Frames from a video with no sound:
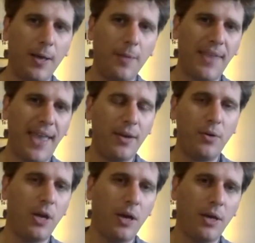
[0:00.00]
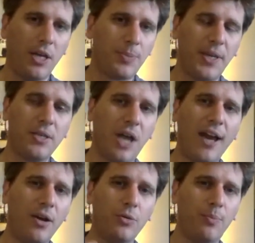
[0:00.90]
And it's because I
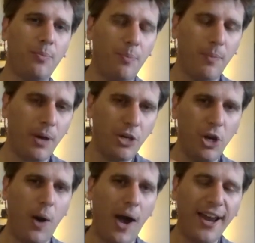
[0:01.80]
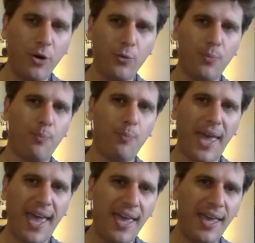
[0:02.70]
don't, you know, I don't
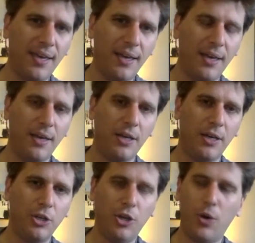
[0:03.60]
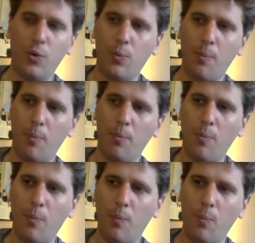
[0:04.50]
pay, you know,
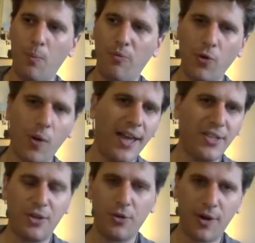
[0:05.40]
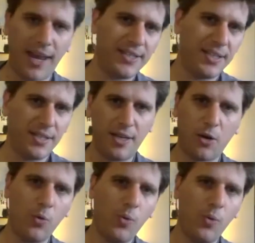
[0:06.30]
Verizon or A T and T
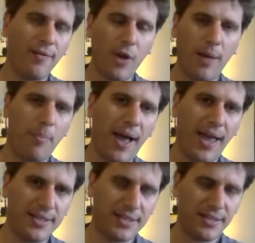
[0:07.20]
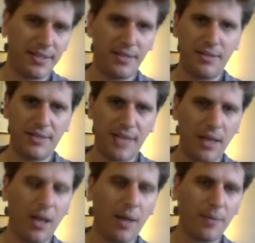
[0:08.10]
or whoever I buy
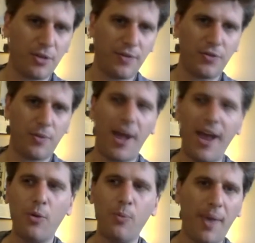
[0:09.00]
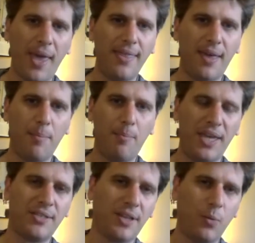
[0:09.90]
telecom service from, I don't pay them
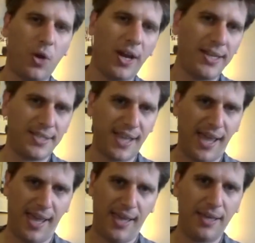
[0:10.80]
based on what I say.